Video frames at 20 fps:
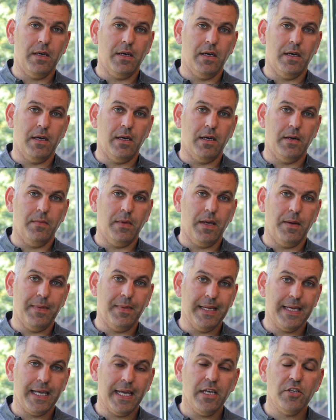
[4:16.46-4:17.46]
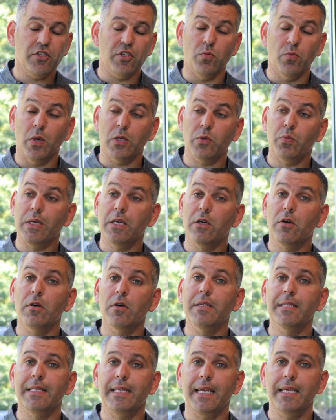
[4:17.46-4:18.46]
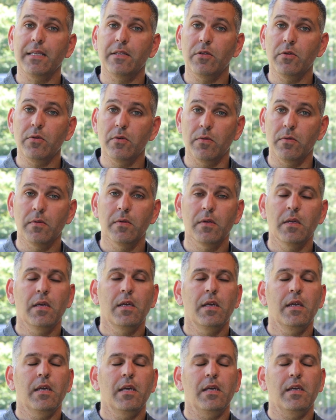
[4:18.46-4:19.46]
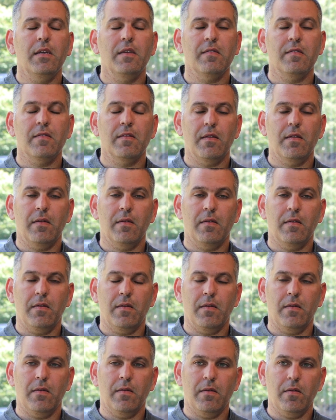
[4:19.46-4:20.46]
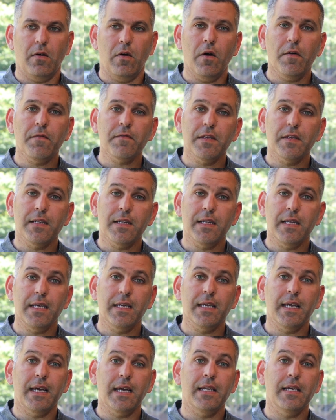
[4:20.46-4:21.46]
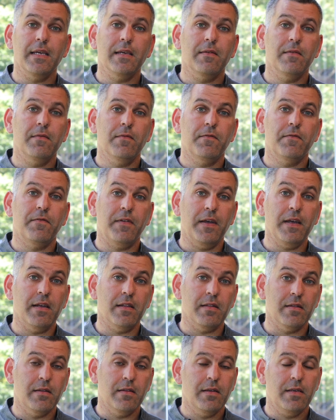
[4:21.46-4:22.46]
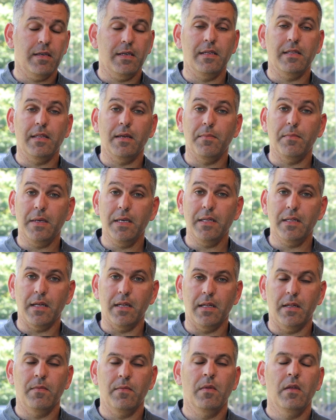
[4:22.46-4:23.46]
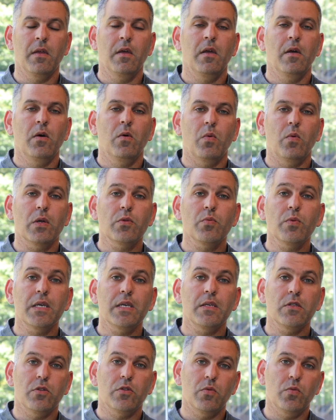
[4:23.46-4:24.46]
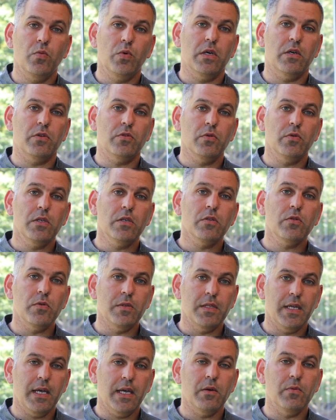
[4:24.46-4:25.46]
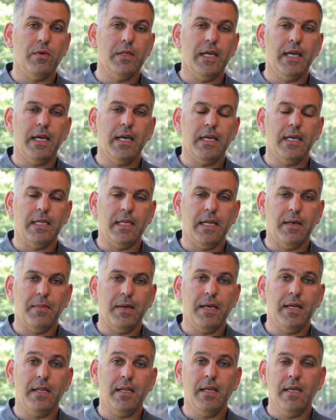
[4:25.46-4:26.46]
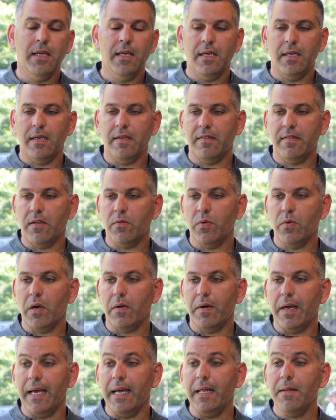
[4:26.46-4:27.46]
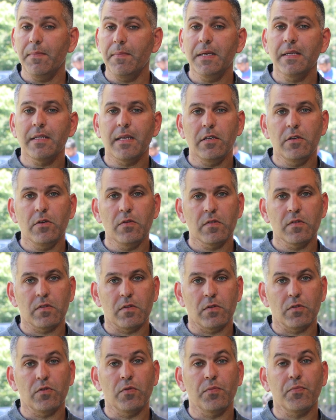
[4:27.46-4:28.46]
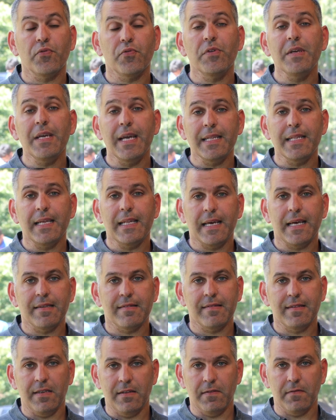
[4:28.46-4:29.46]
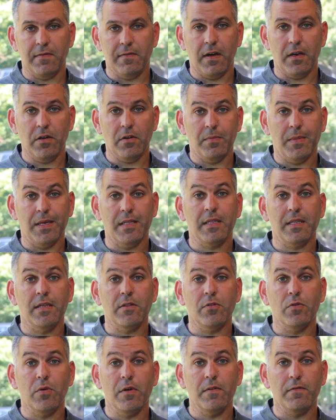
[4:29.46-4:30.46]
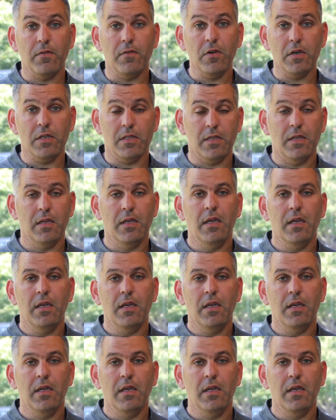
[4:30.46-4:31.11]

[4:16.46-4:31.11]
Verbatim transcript: uh, application, what we call day two, is oftenly getting failed in the middle. What we, we are doing today with AI and ML is that we are helping the user to pre analyze the environment and to avoid